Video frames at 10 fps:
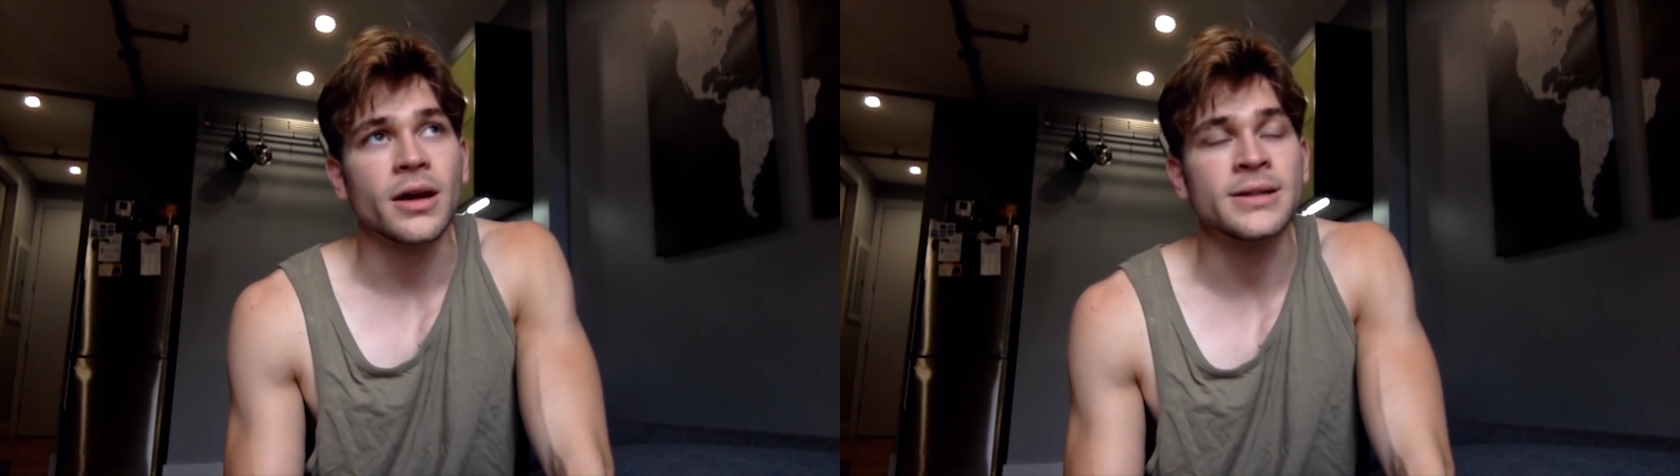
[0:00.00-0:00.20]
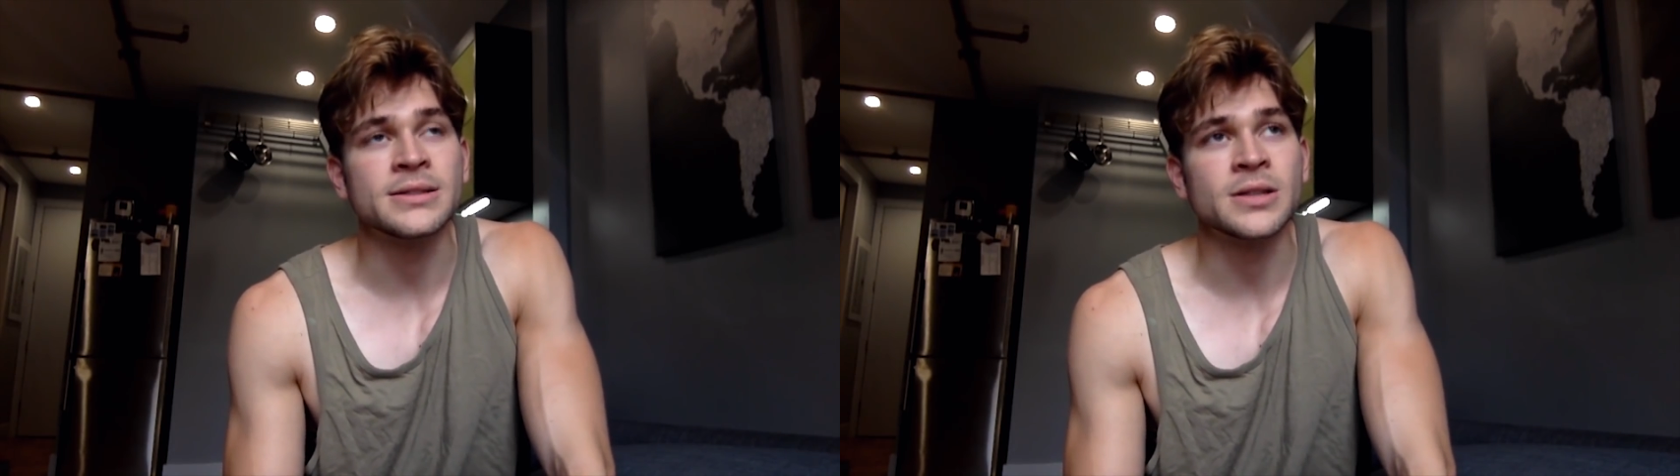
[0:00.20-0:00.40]

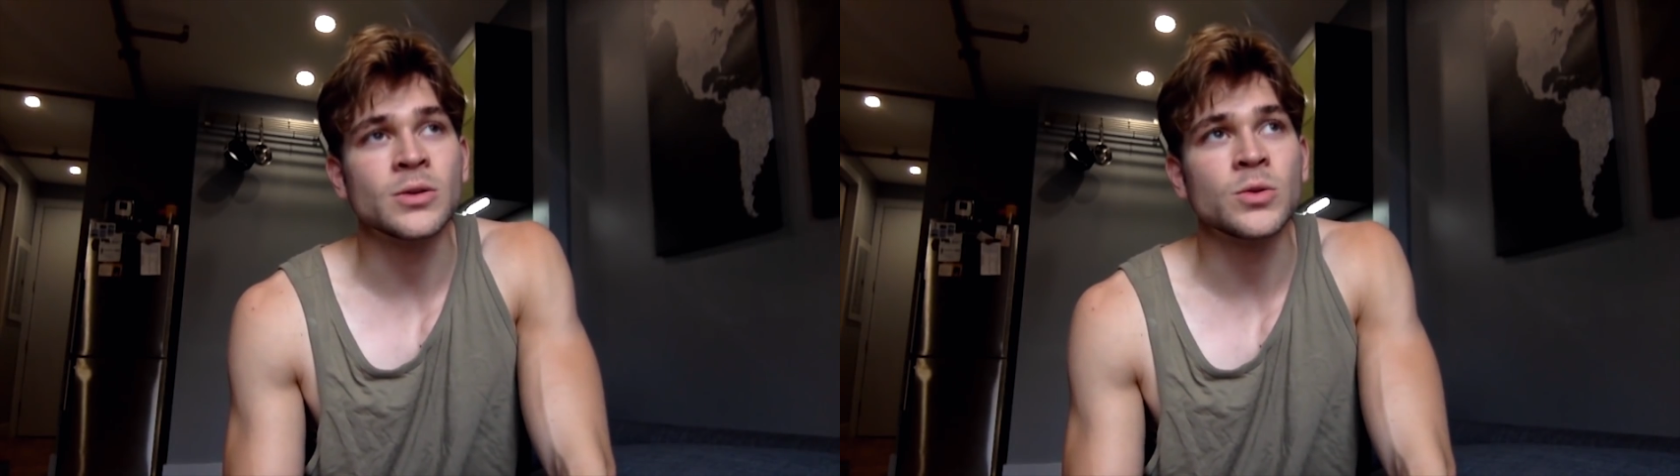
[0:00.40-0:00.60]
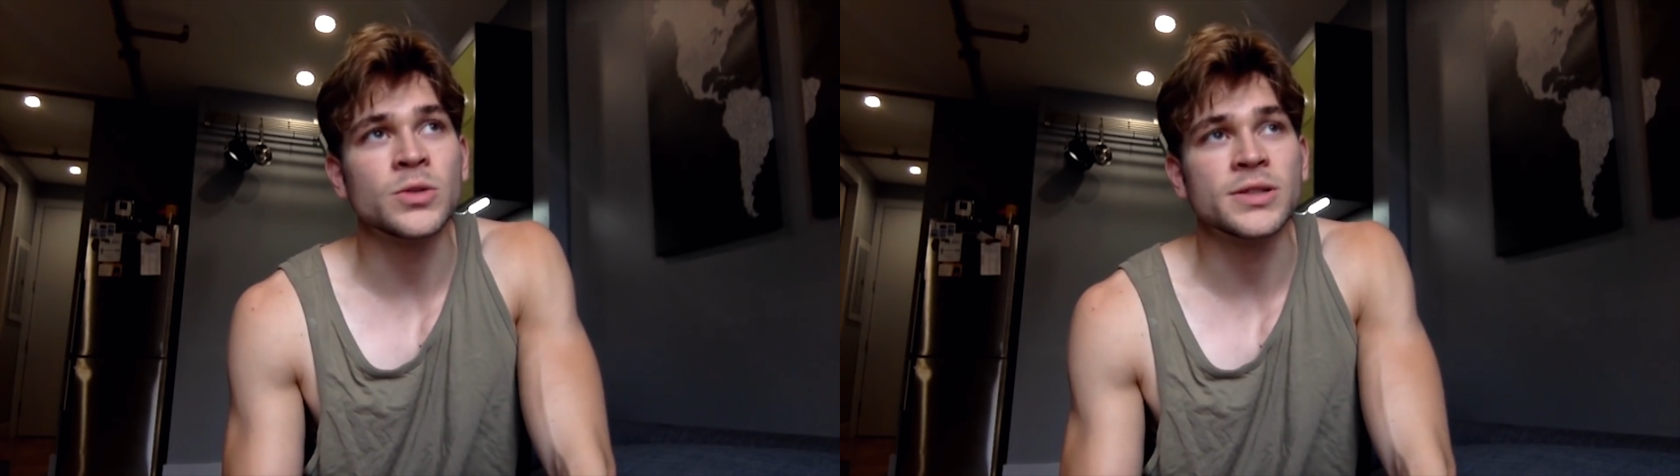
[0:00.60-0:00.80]
It's
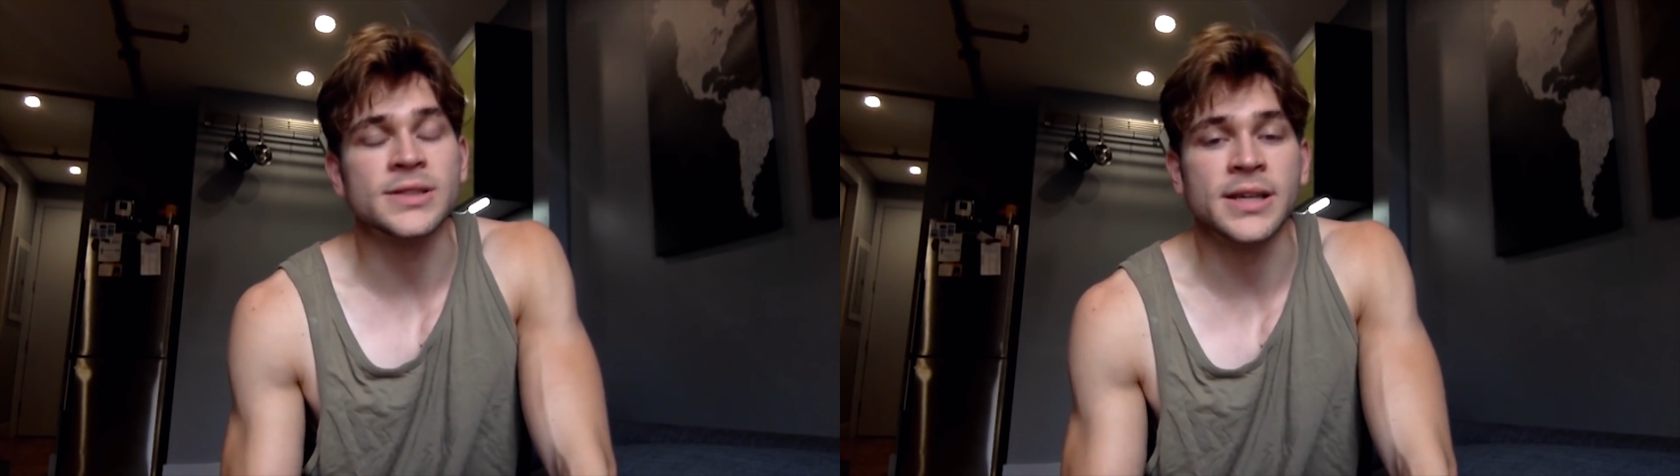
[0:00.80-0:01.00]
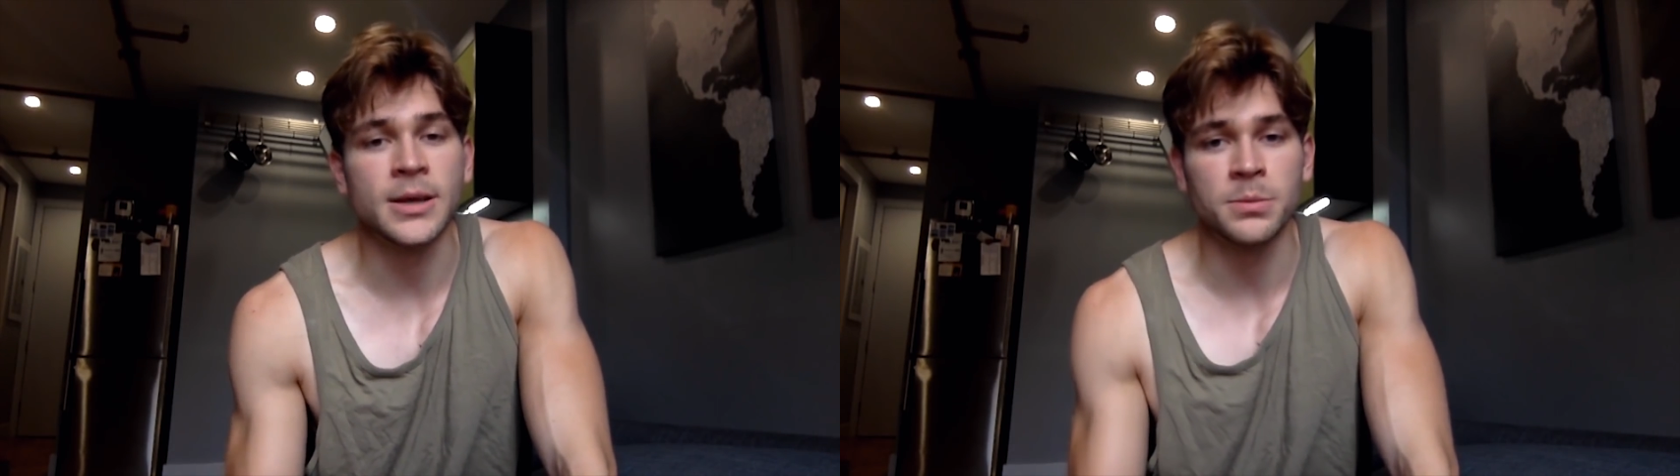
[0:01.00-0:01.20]
so cool to
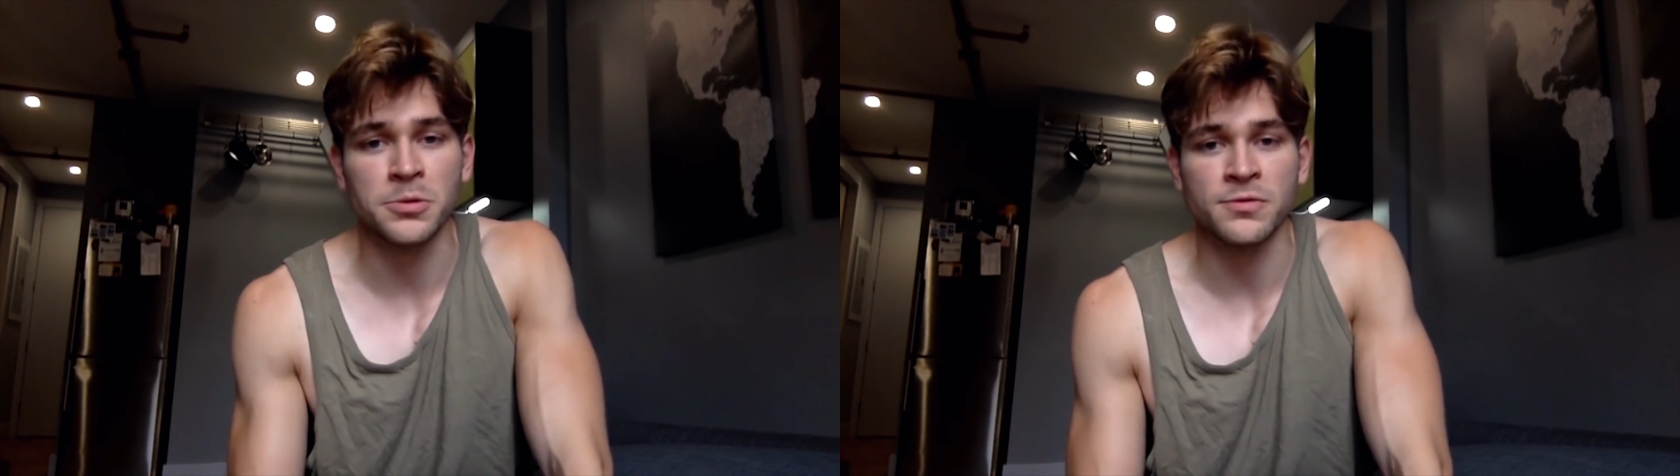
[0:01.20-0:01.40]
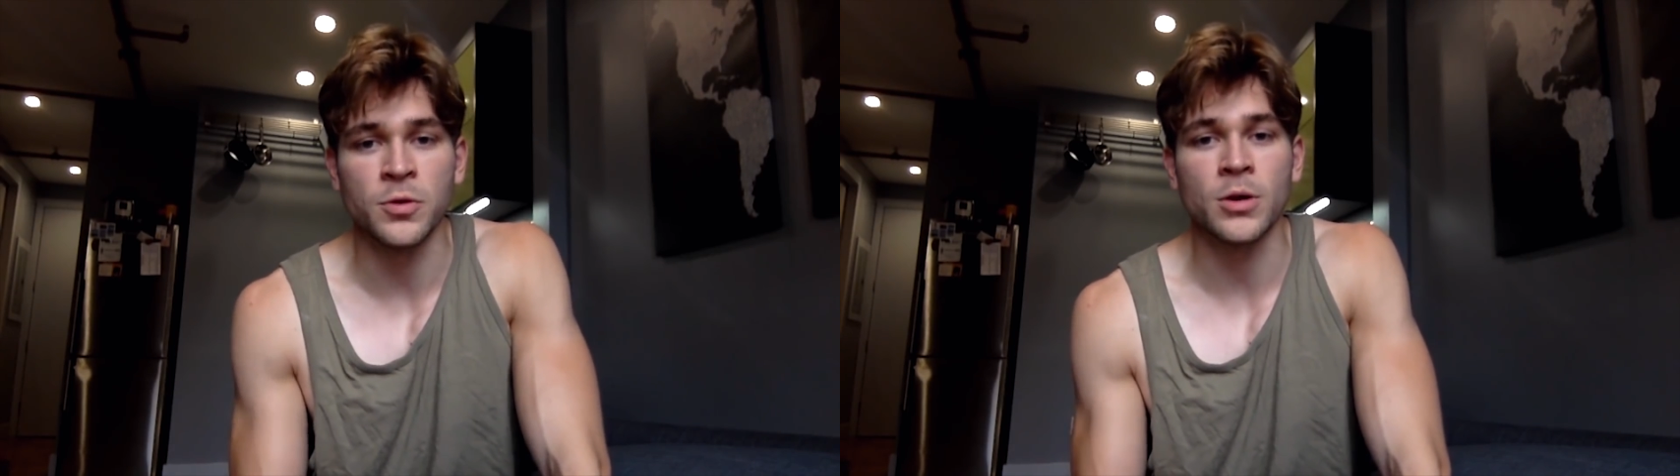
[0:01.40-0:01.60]
see him
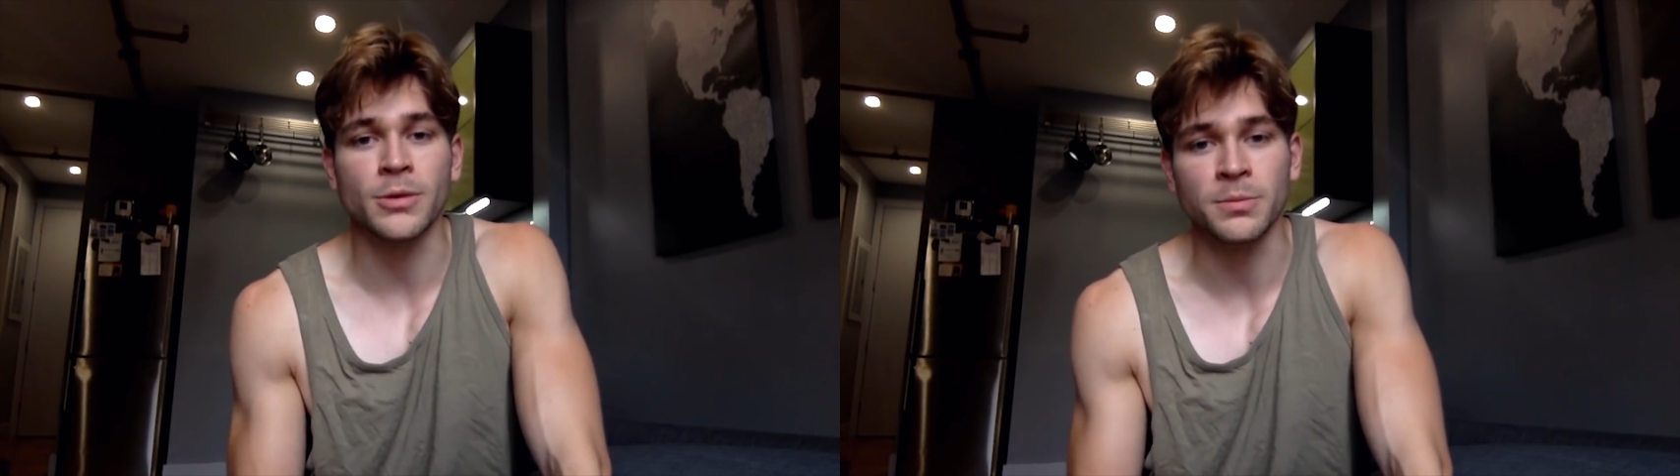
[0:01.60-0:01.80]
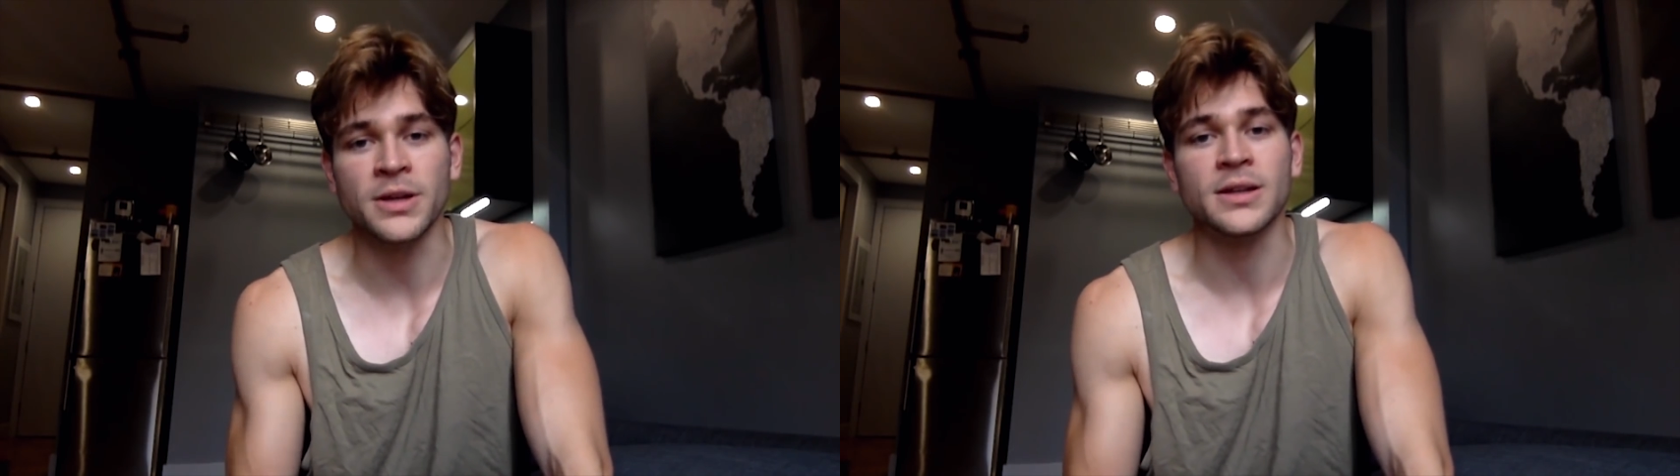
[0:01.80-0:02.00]

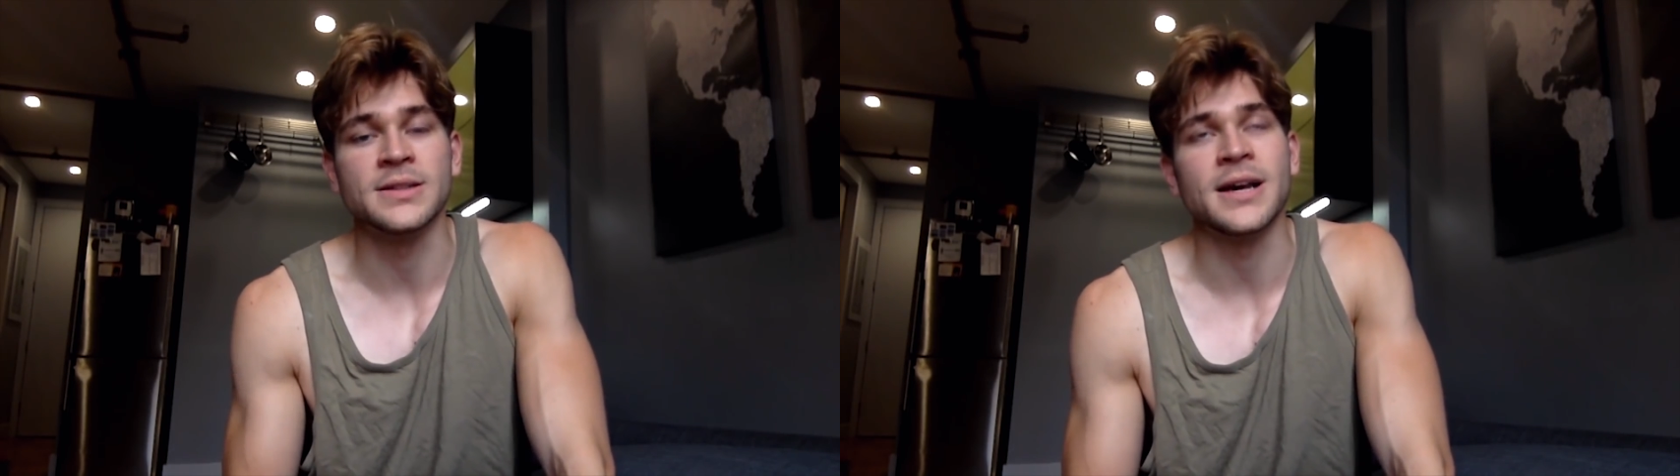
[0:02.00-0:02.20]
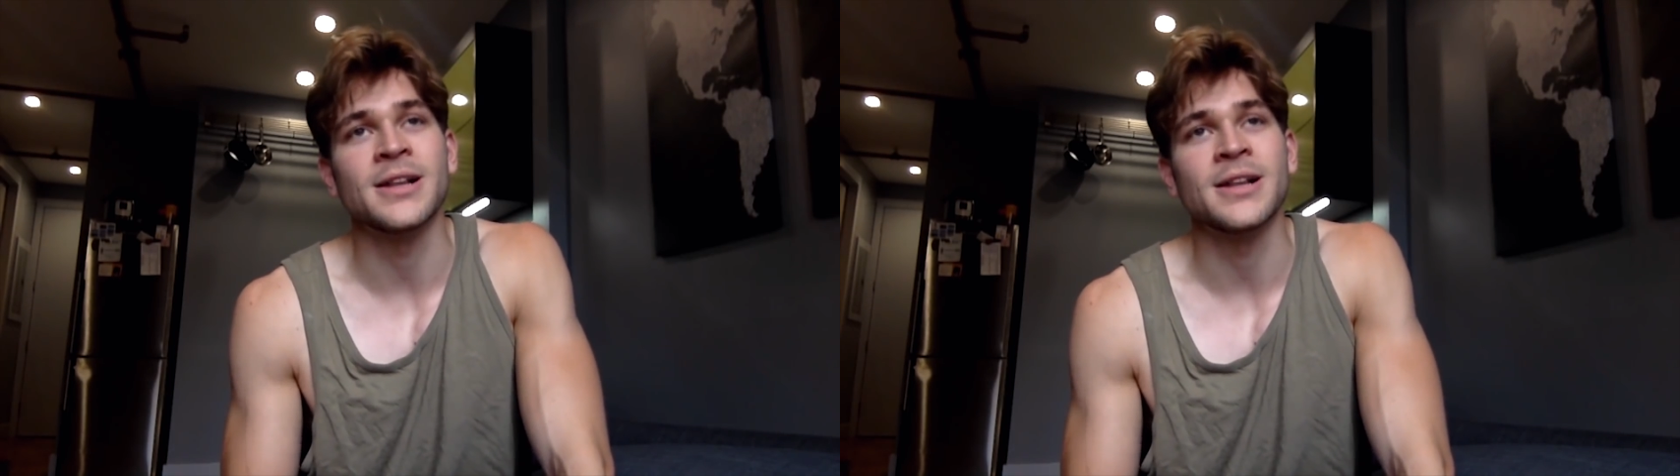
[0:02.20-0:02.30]
perform and be in his